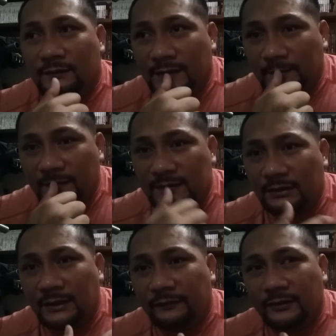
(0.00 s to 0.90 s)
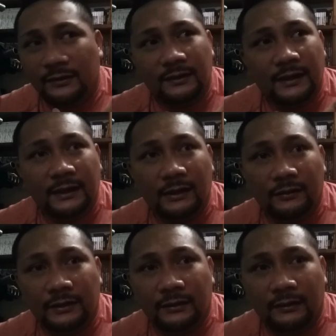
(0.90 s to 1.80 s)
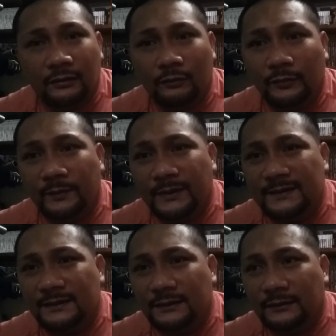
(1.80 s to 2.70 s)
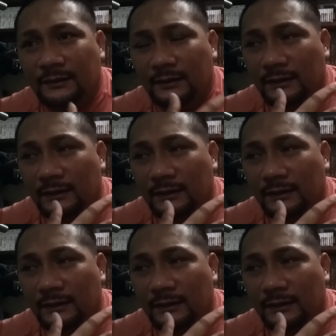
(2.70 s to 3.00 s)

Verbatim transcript: So that means I'll have to hang out here at home with my son